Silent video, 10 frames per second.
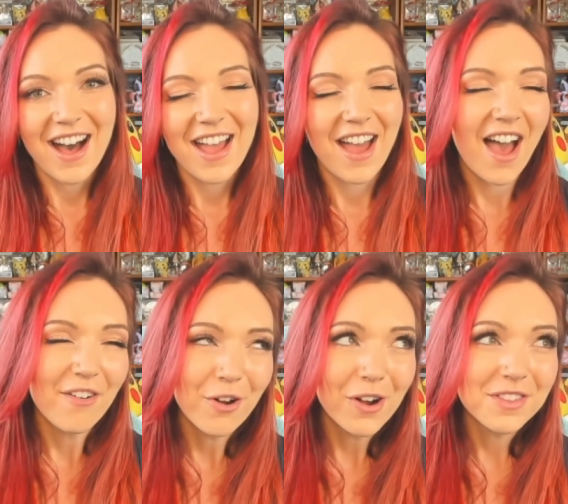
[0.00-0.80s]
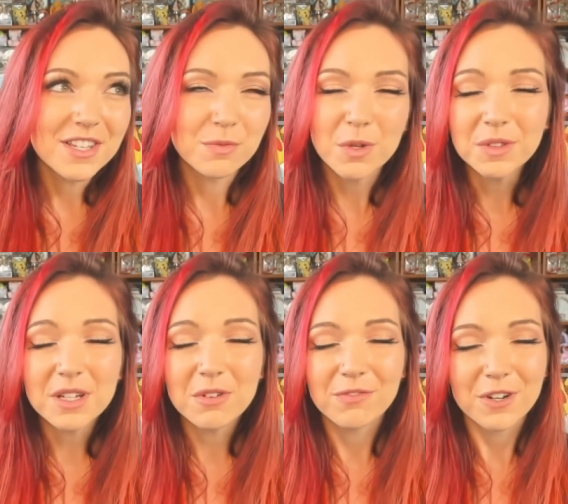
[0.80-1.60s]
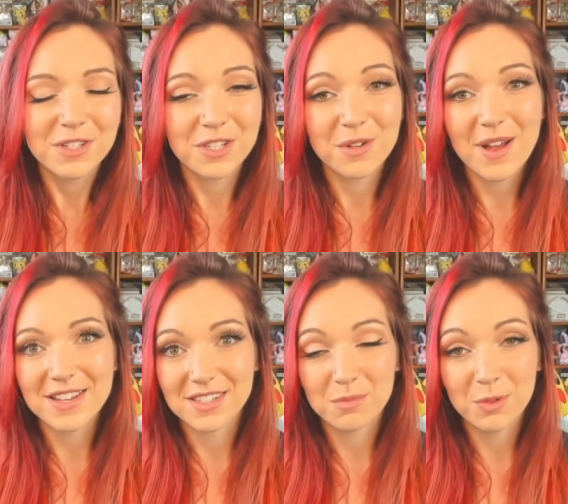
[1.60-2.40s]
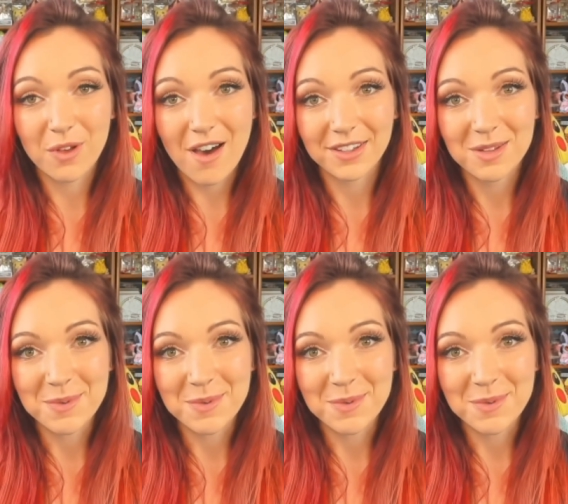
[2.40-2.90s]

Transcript: I have heard this rudely referred to as the Bukkake